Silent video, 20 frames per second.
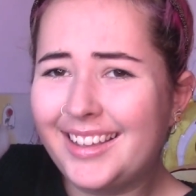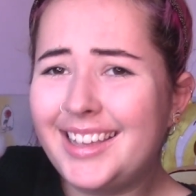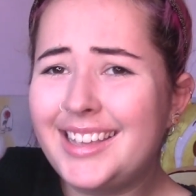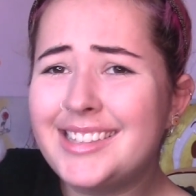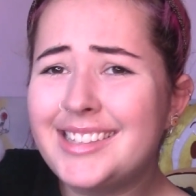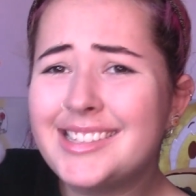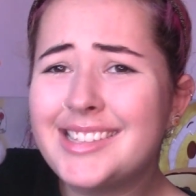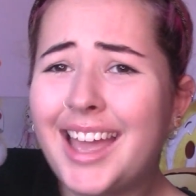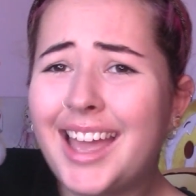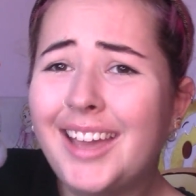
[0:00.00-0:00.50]

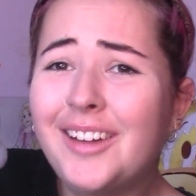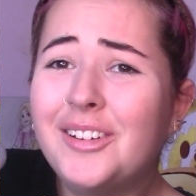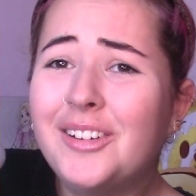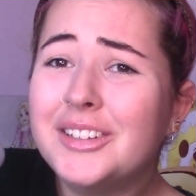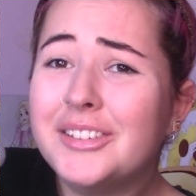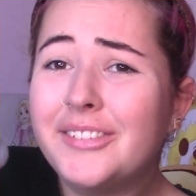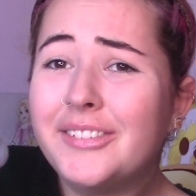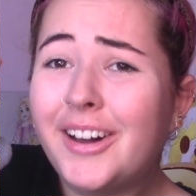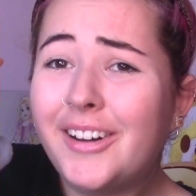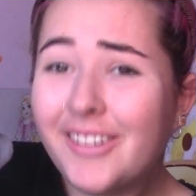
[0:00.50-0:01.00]
his tail
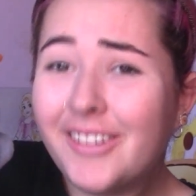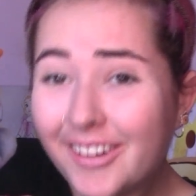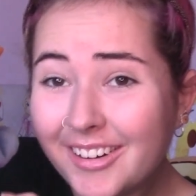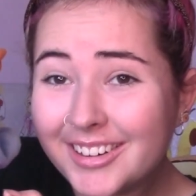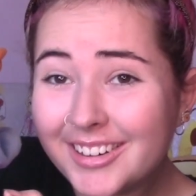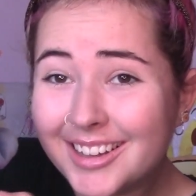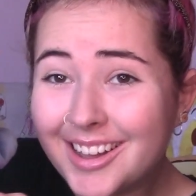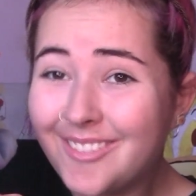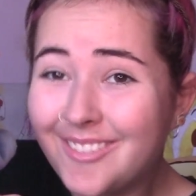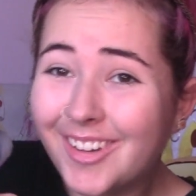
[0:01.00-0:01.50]
is
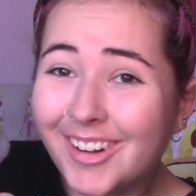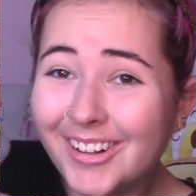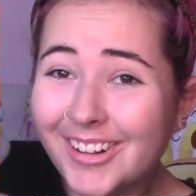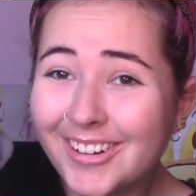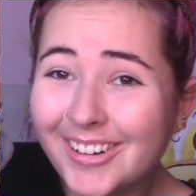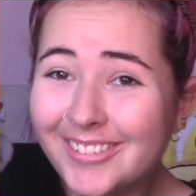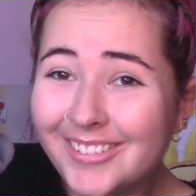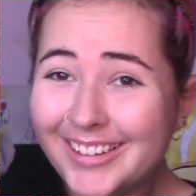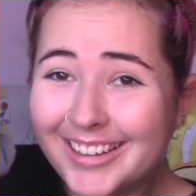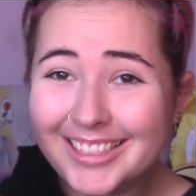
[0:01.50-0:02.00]
velcro to come on
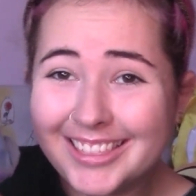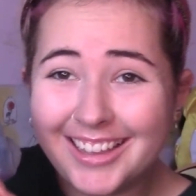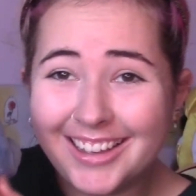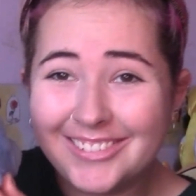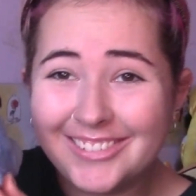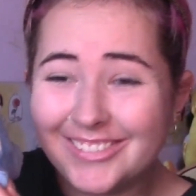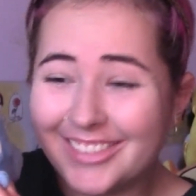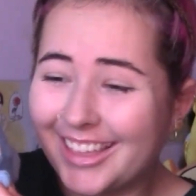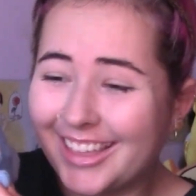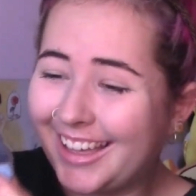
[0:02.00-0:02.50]
and off. I
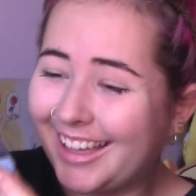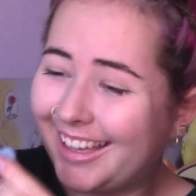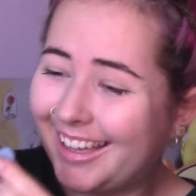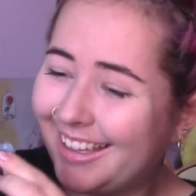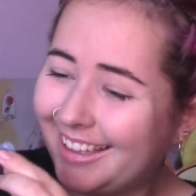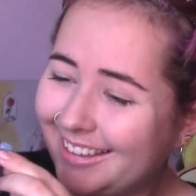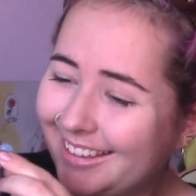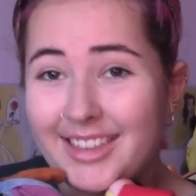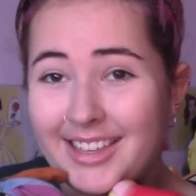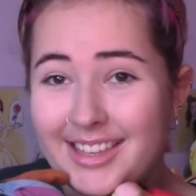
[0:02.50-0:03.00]
love
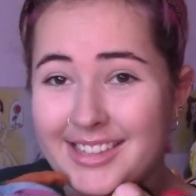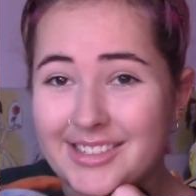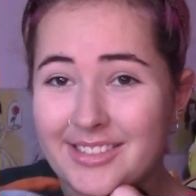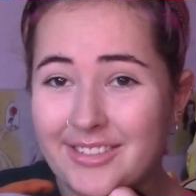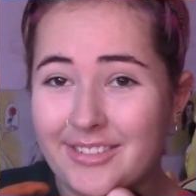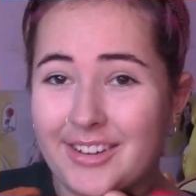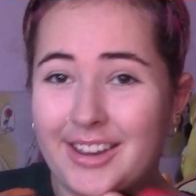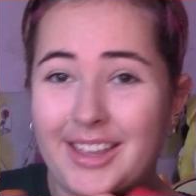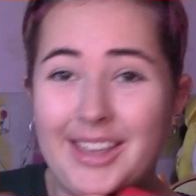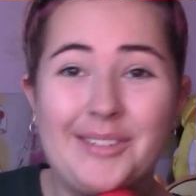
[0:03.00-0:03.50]
that. These
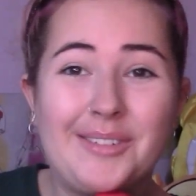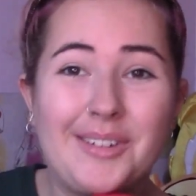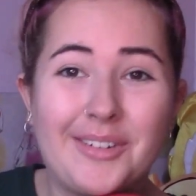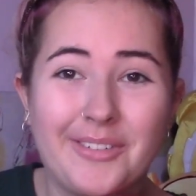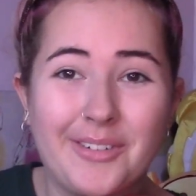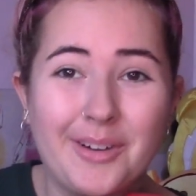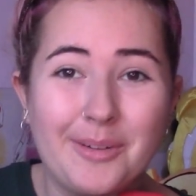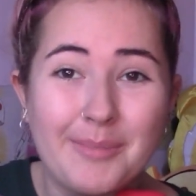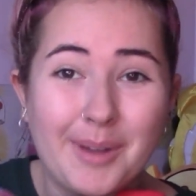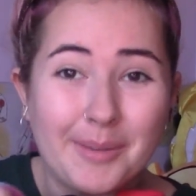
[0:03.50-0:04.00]
three were
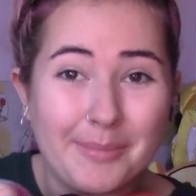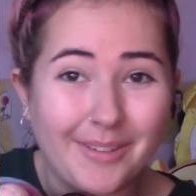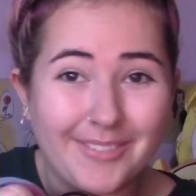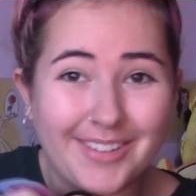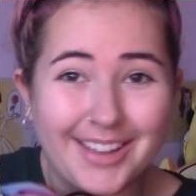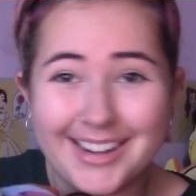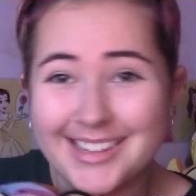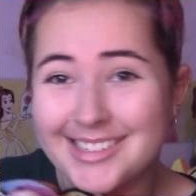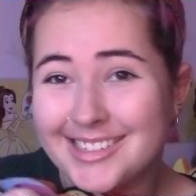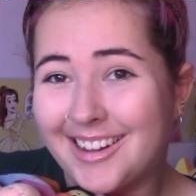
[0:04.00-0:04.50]
from my
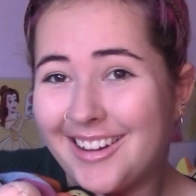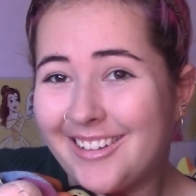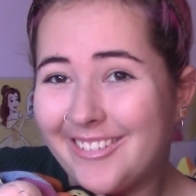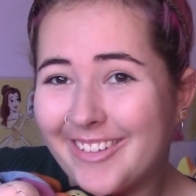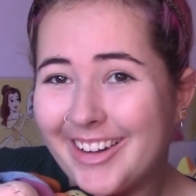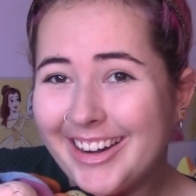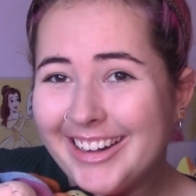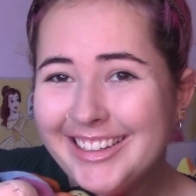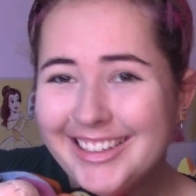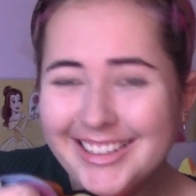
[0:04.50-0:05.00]
brother and his
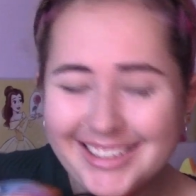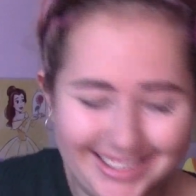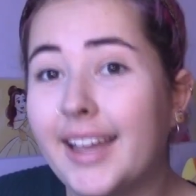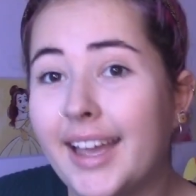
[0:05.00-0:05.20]
girlfriend.